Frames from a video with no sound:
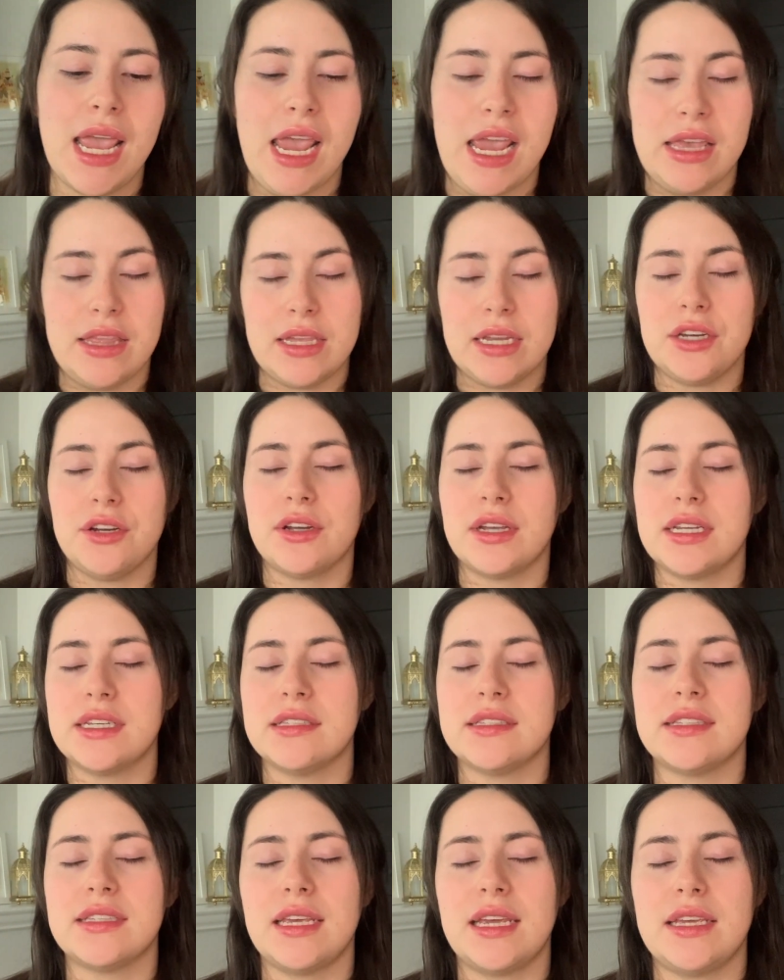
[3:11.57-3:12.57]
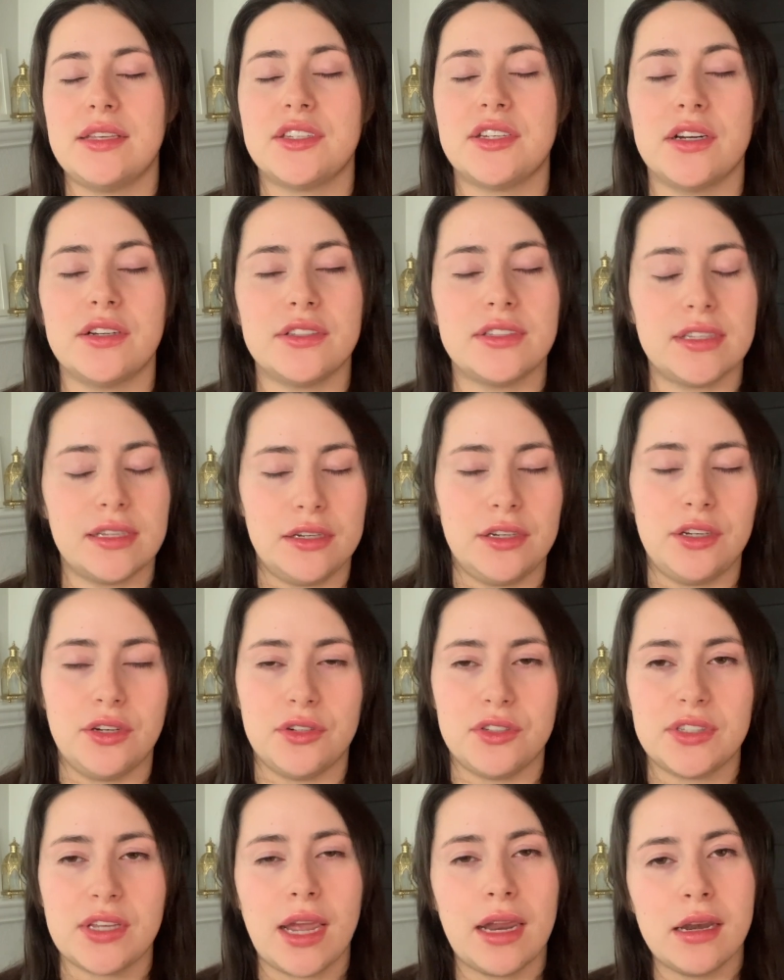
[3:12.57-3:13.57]
And then you're gonna start your
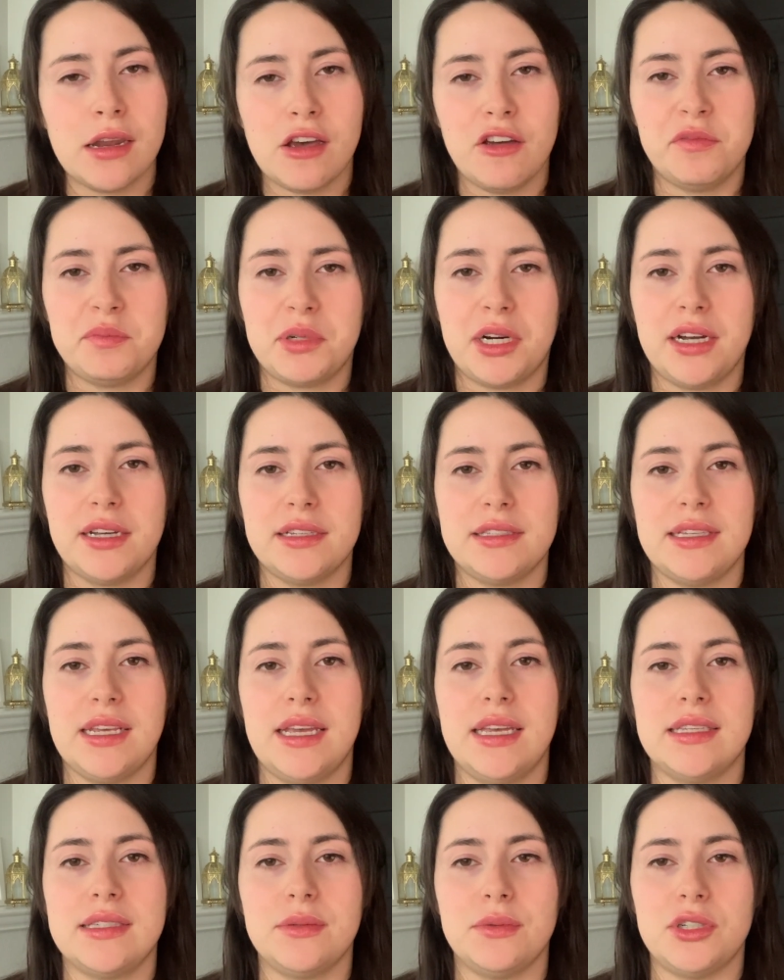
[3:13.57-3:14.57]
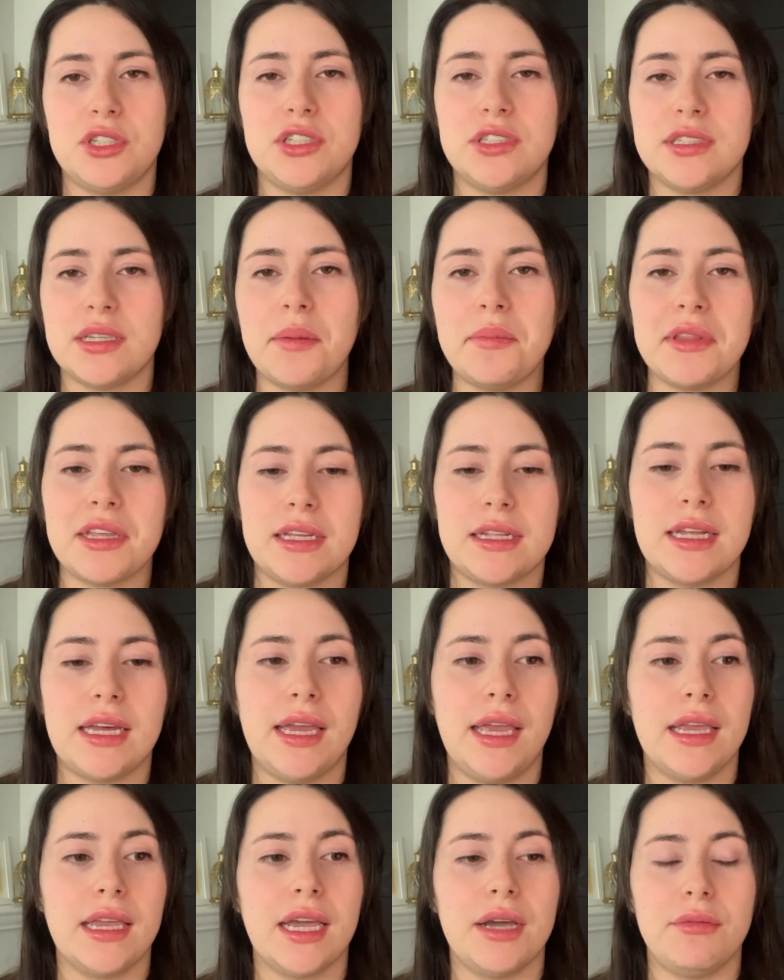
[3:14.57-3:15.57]
sign-off process, which is something
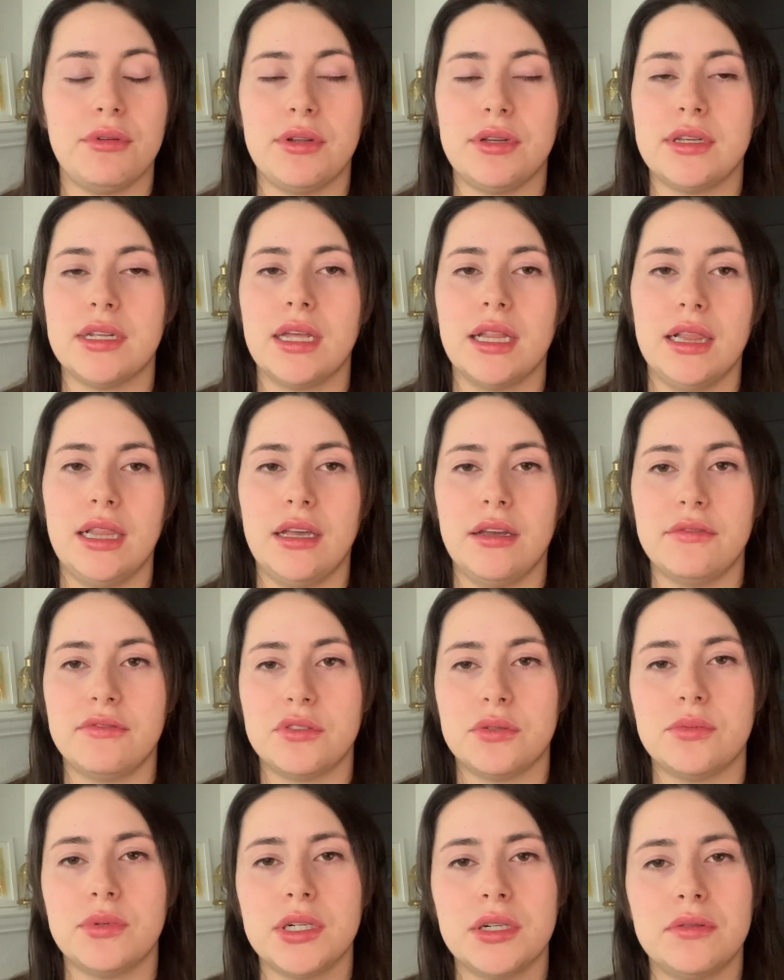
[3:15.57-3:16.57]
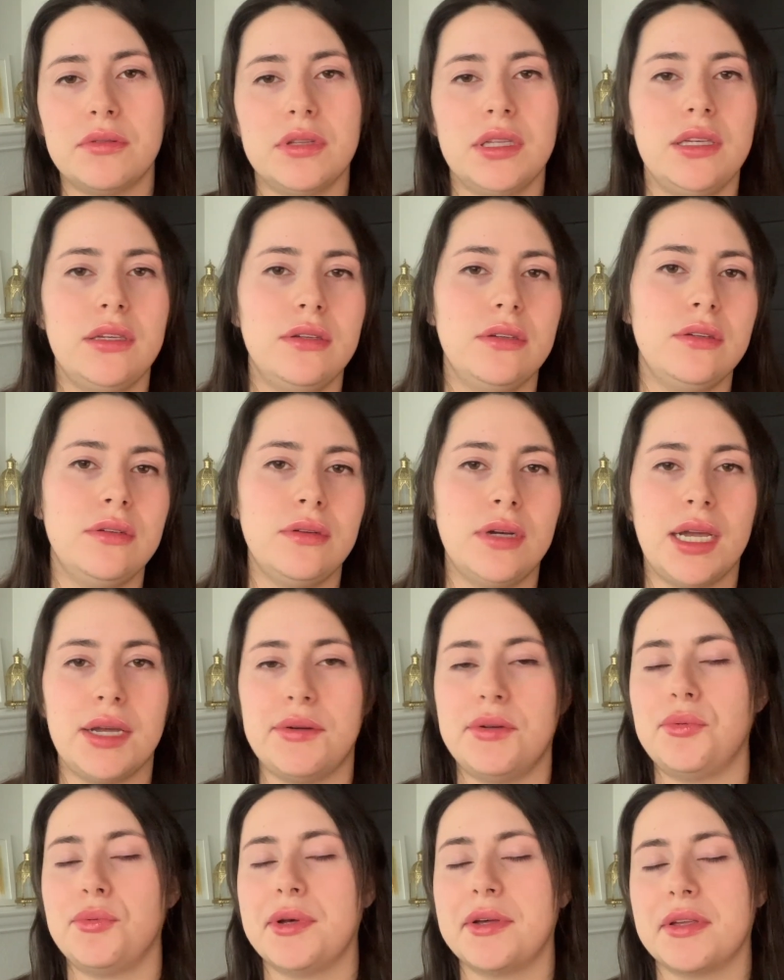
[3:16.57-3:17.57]
like, I would love to work with you. I
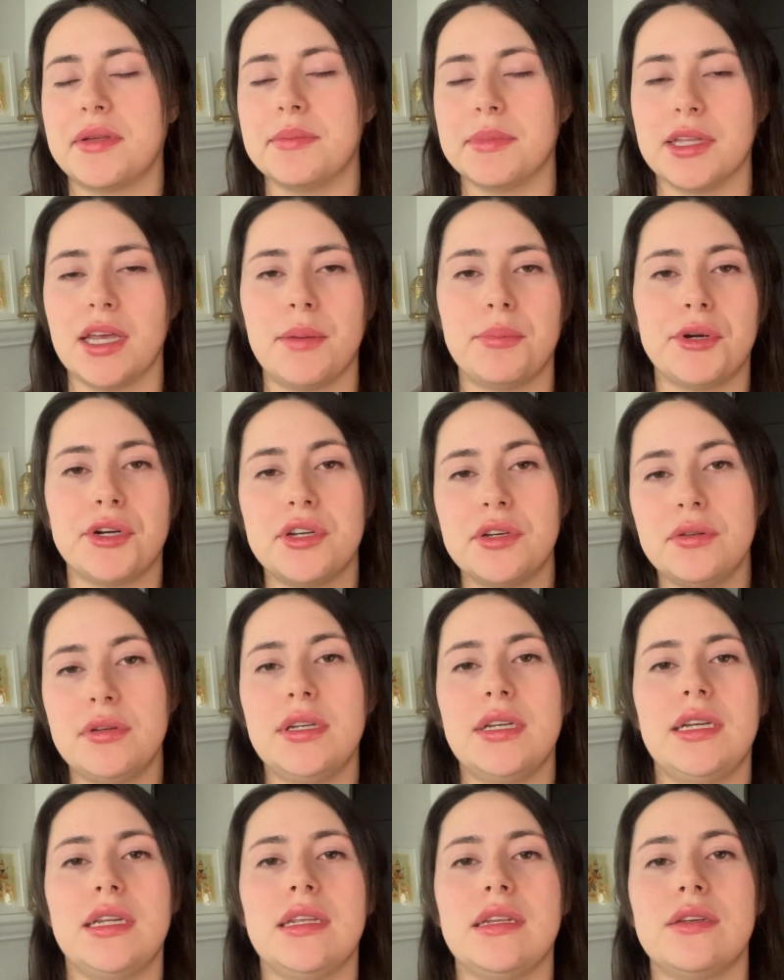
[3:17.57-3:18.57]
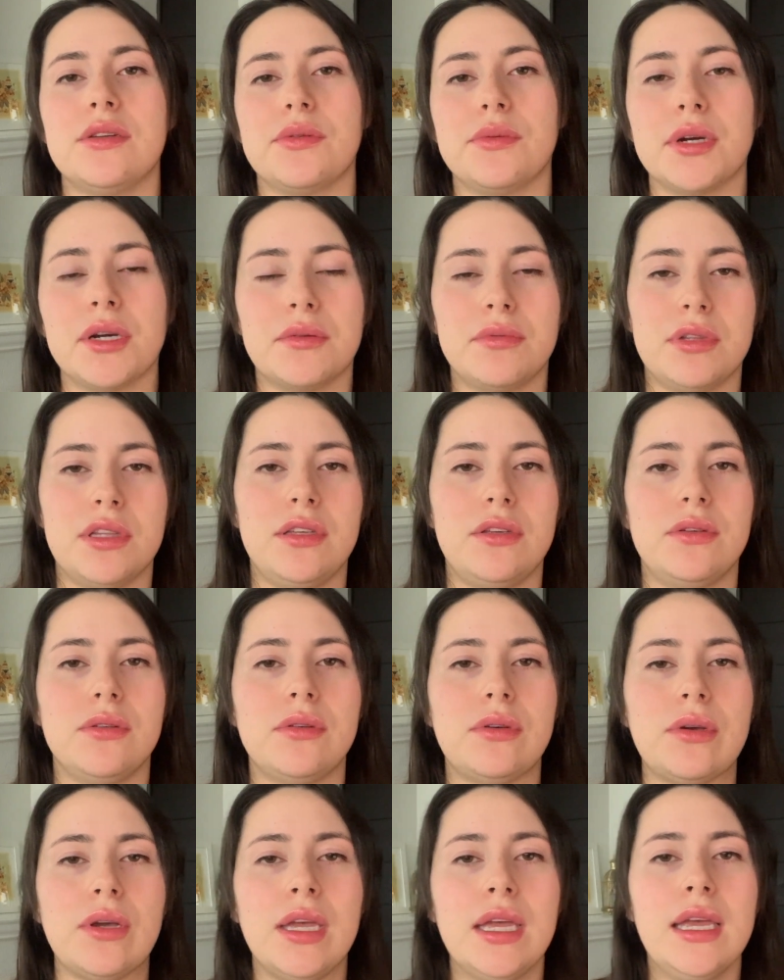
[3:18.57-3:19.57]
would welcome the opportunity to work with
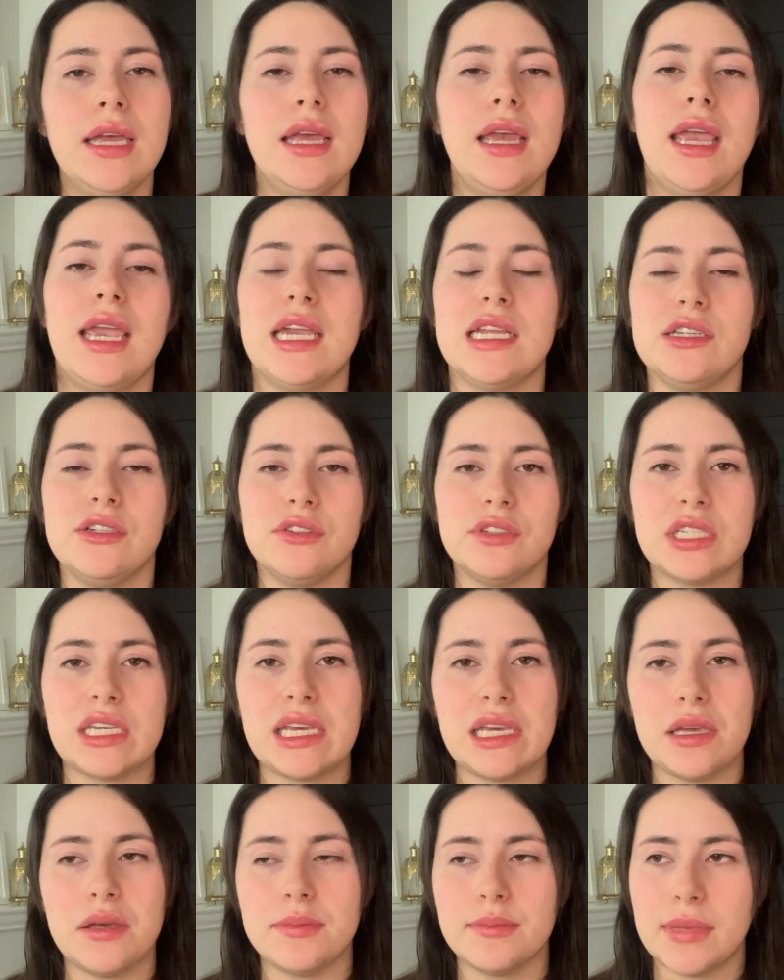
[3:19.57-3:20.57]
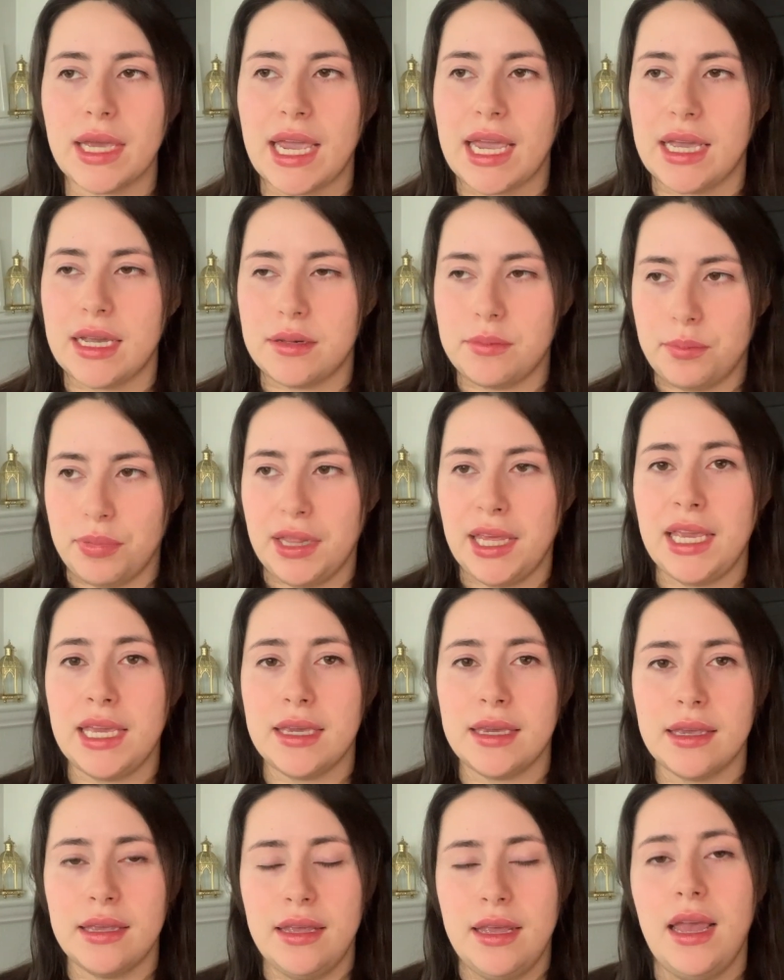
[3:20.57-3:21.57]
you and your team at blank.